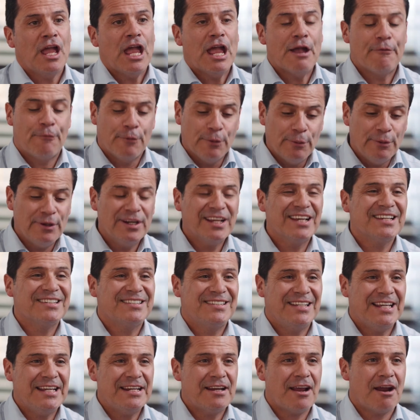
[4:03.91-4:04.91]
If we are in a
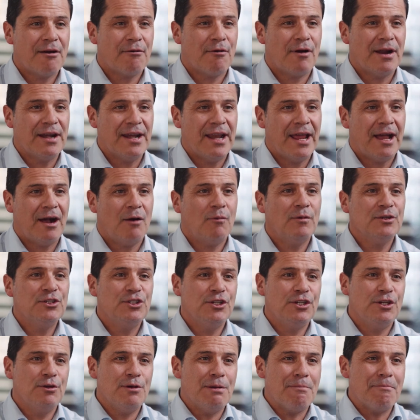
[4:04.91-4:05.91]
casino right now, I want
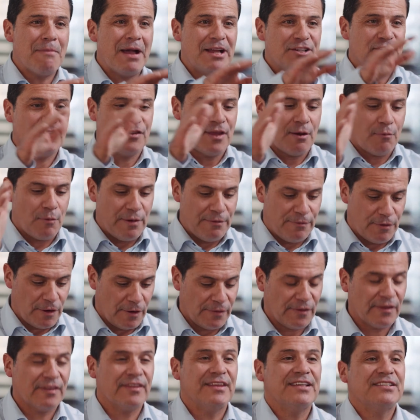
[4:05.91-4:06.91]
you to imagine that we've
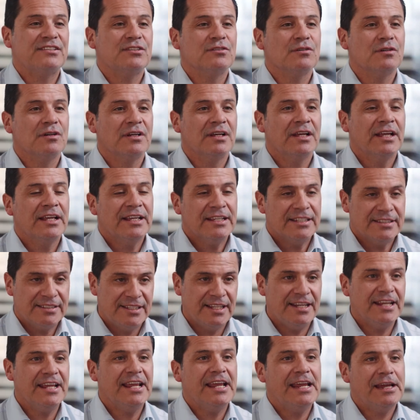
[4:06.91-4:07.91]
got this
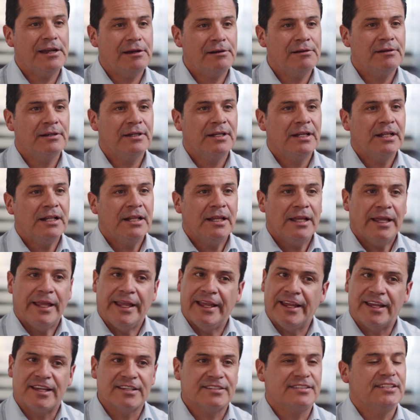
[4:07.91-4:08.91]
sitting here
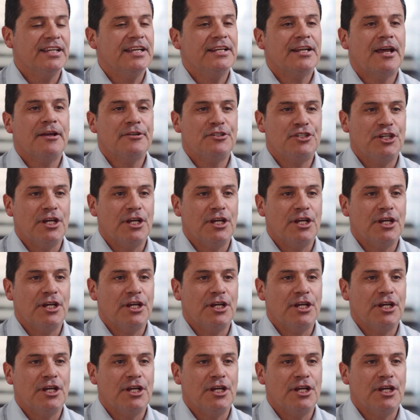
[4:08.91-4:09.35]
in casino